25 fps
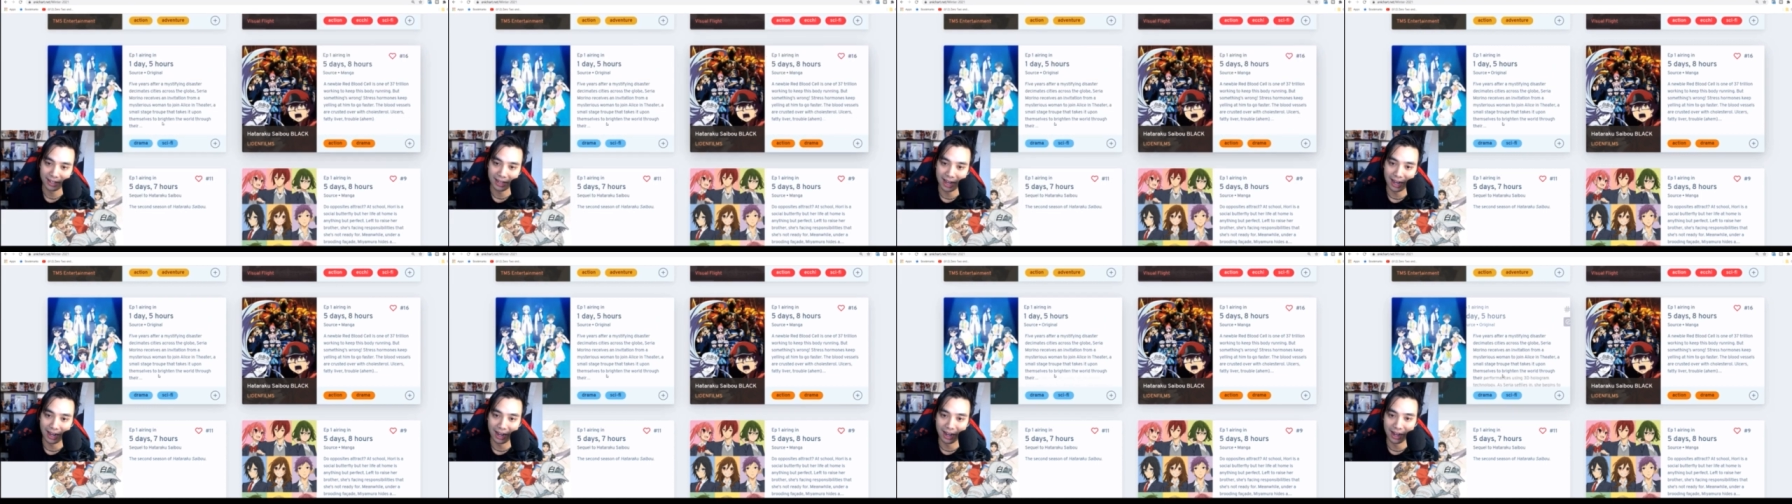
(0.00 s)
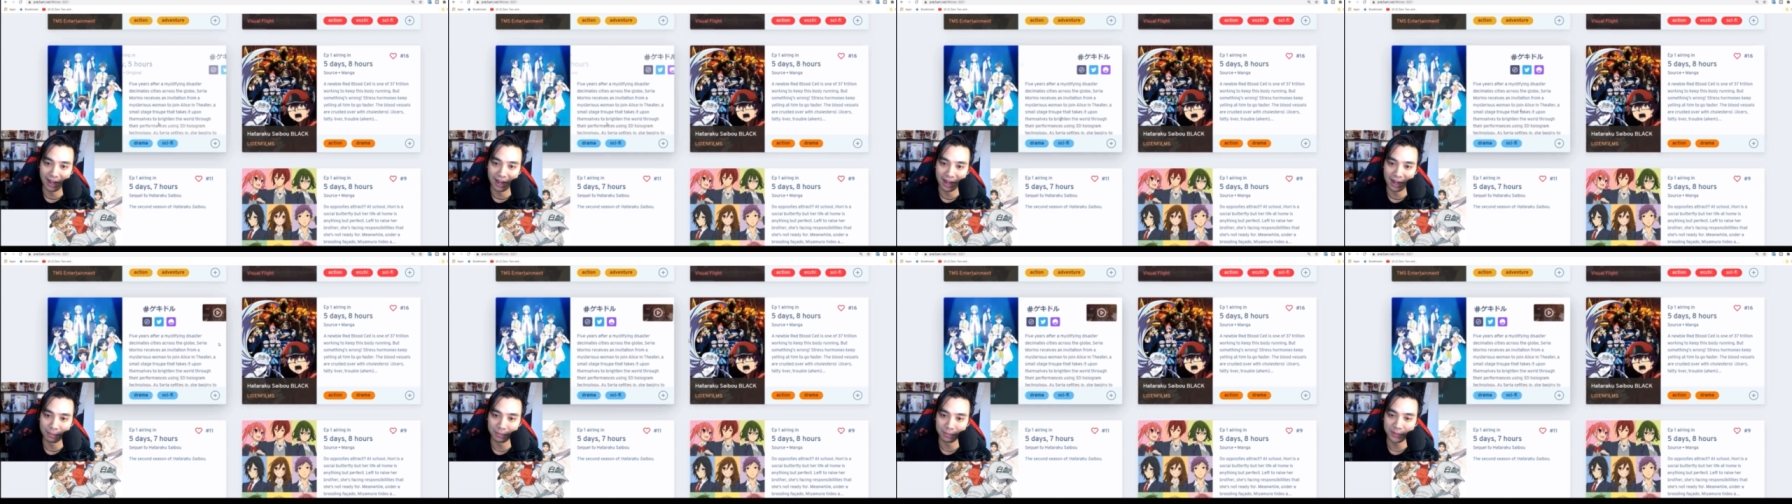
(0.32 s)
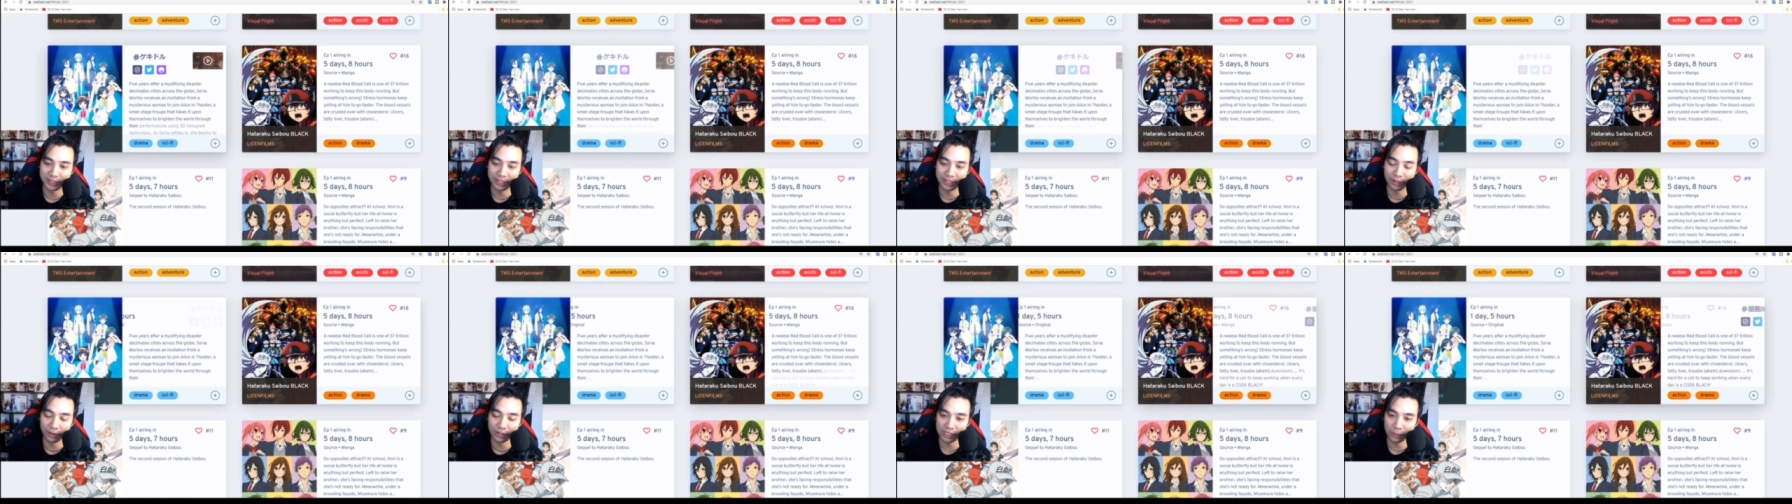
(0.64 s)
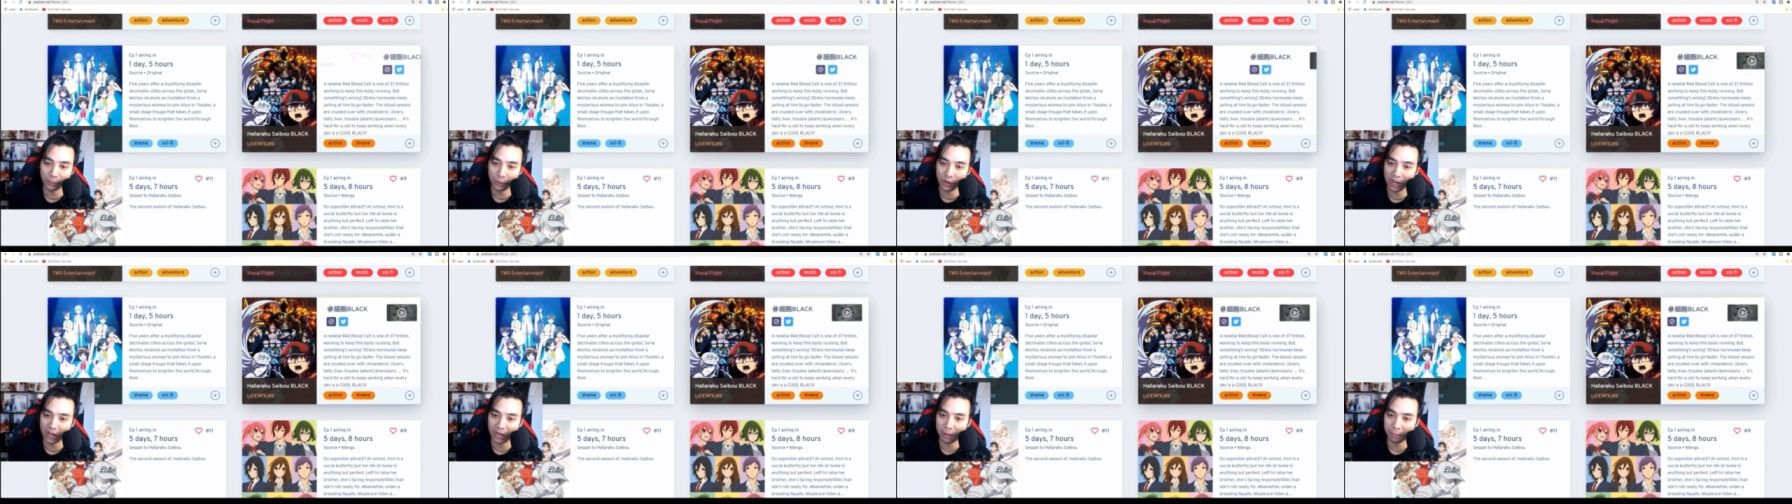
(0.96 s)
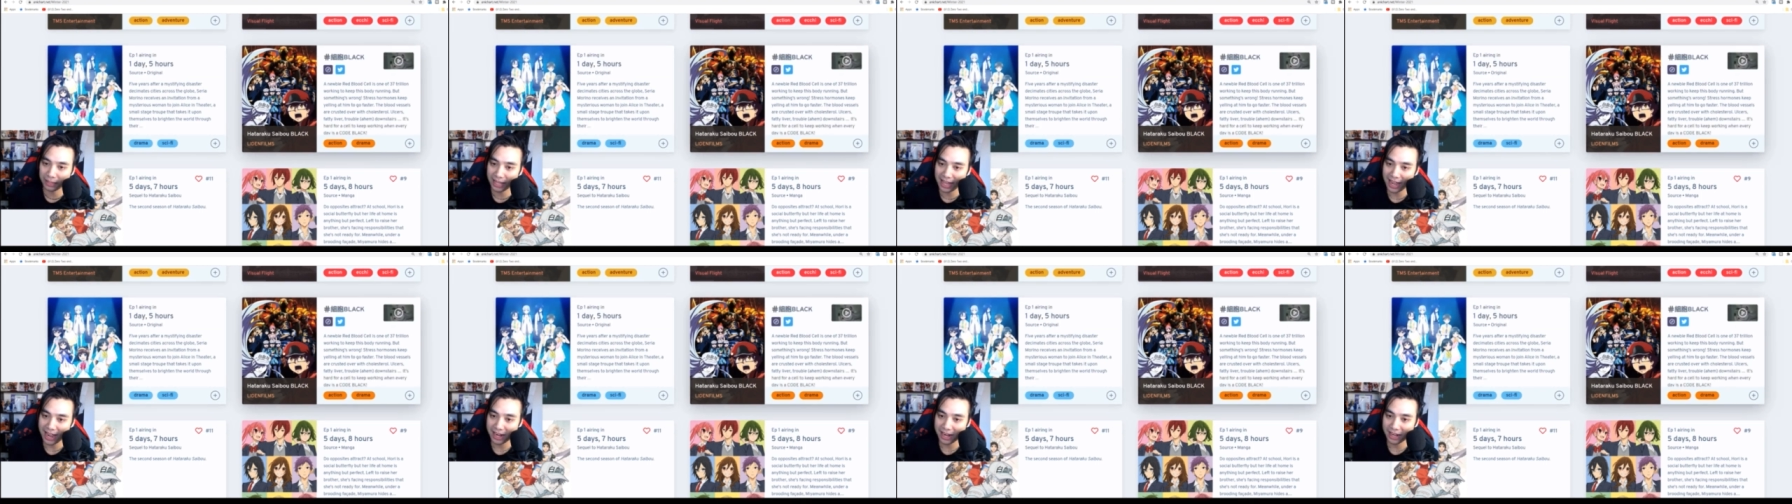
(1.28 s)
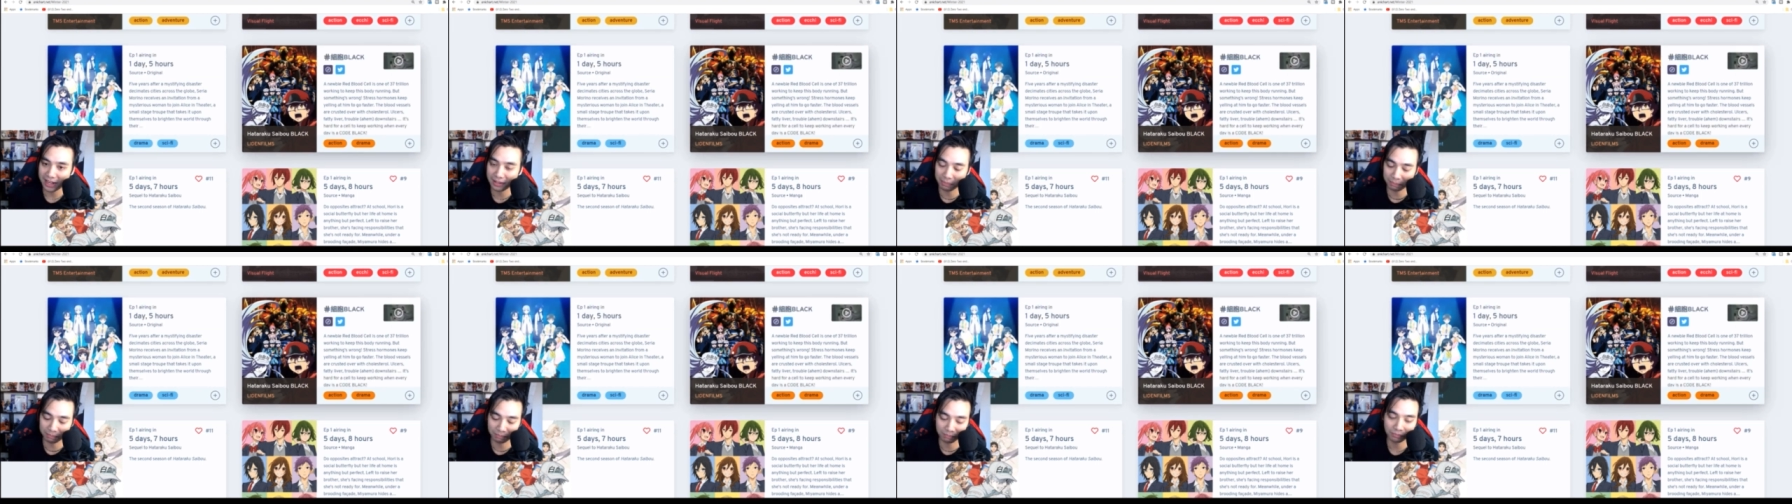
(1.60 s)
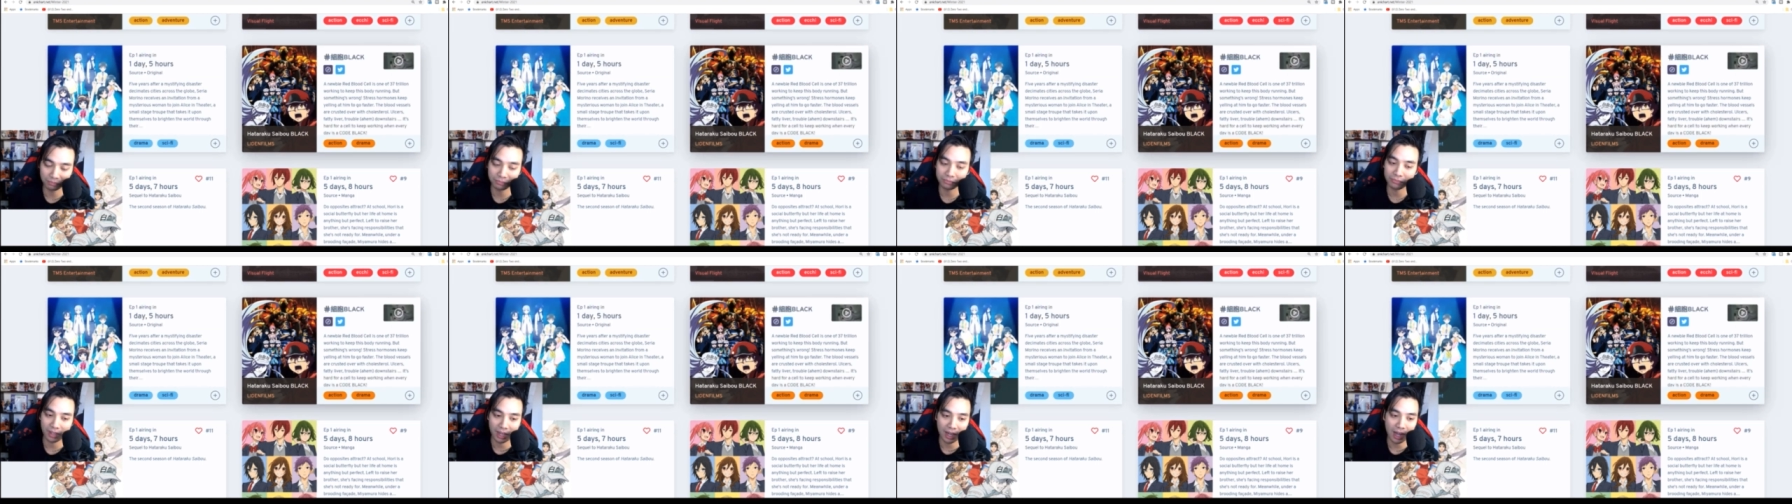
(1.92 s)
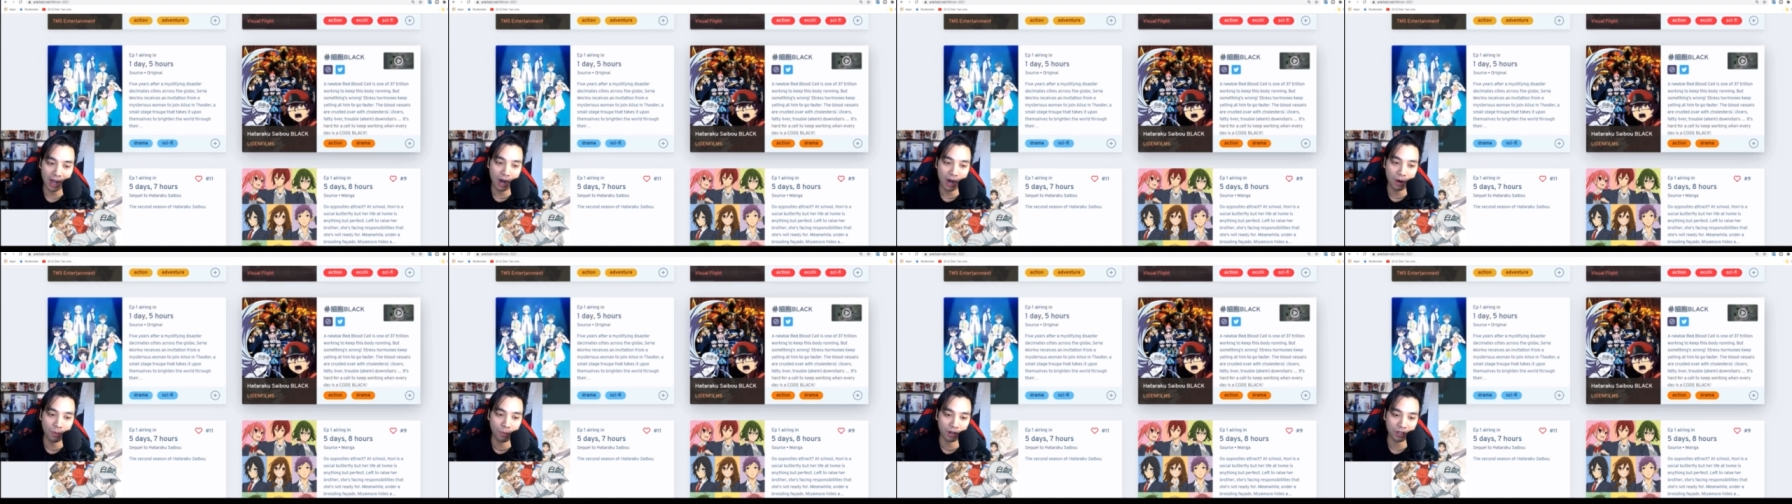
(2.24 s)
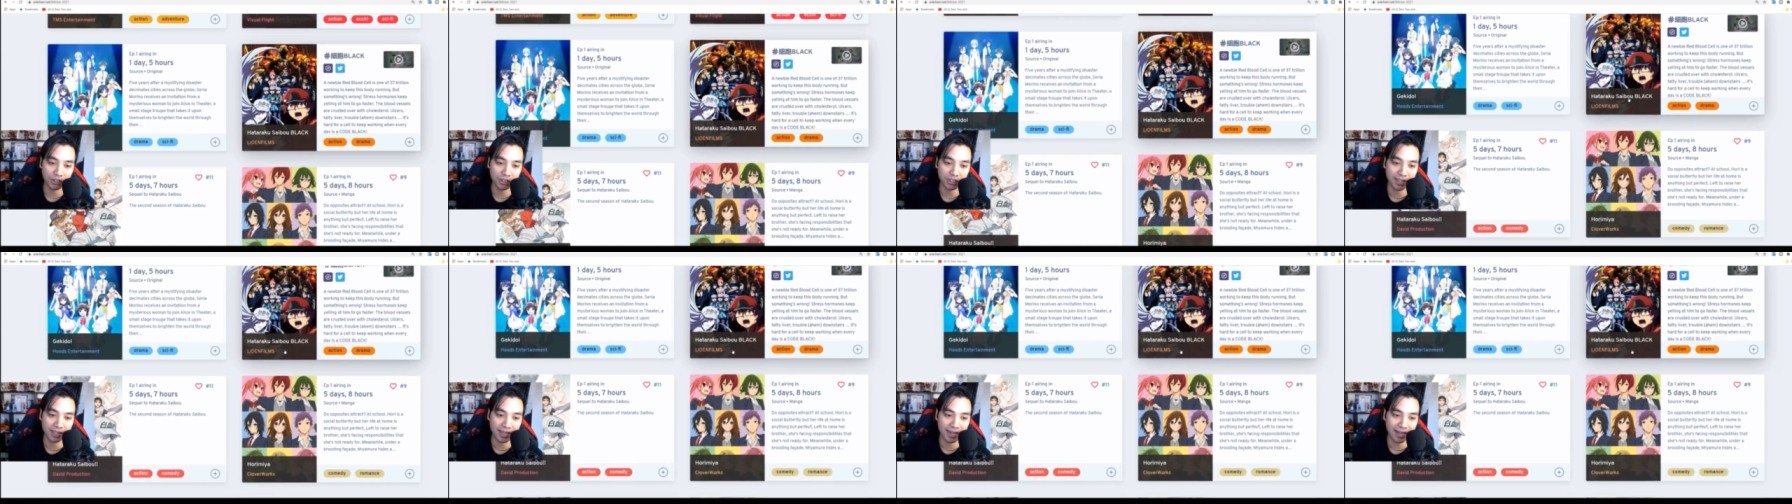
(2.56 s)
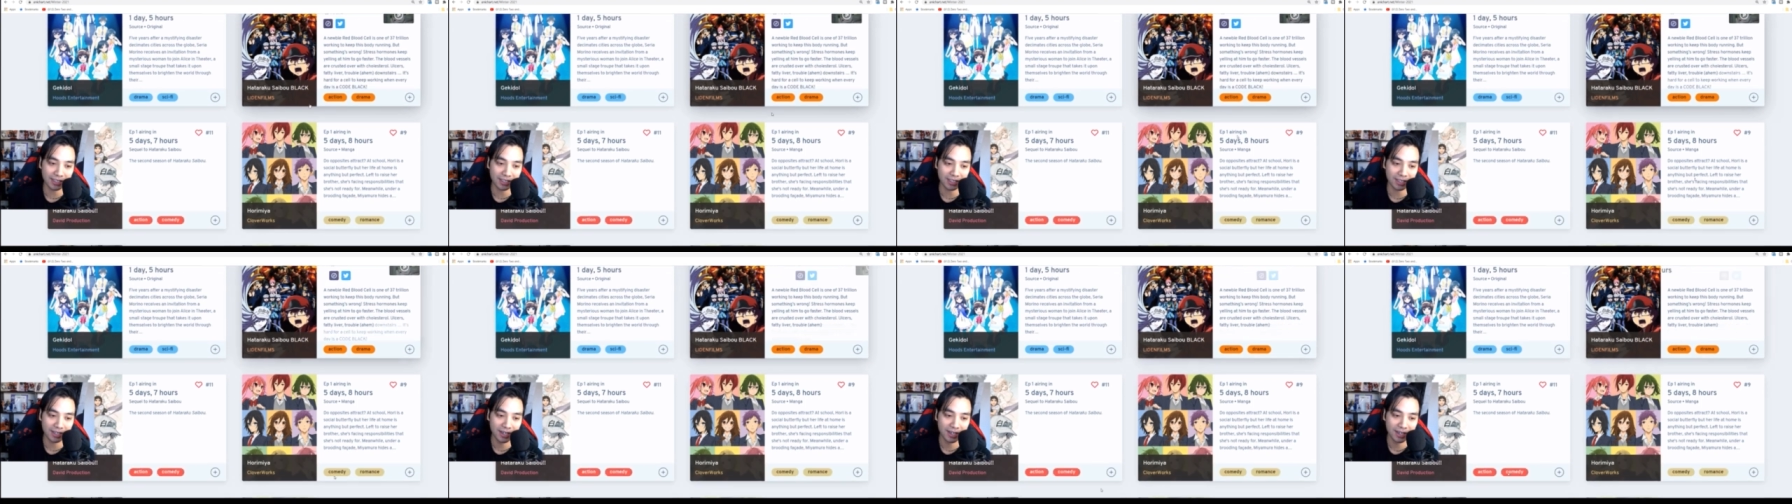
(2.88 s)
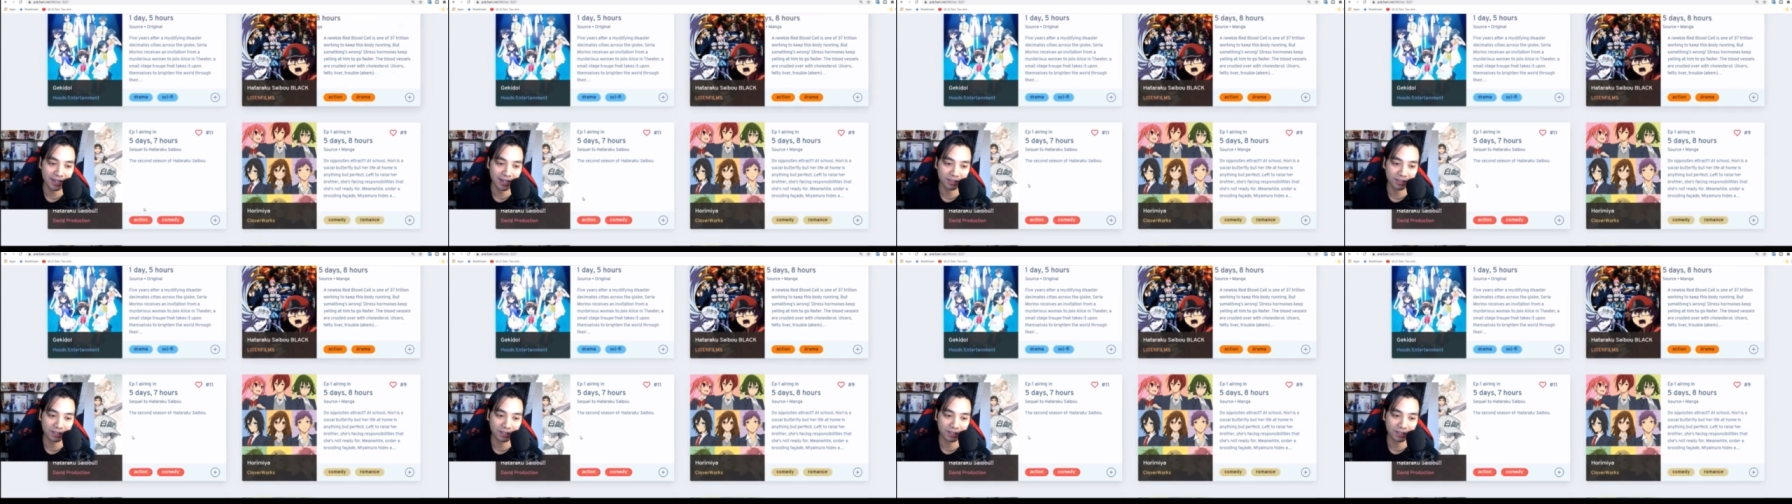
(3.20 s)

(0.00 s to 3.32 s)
Cells at Work Black, I'll watch that.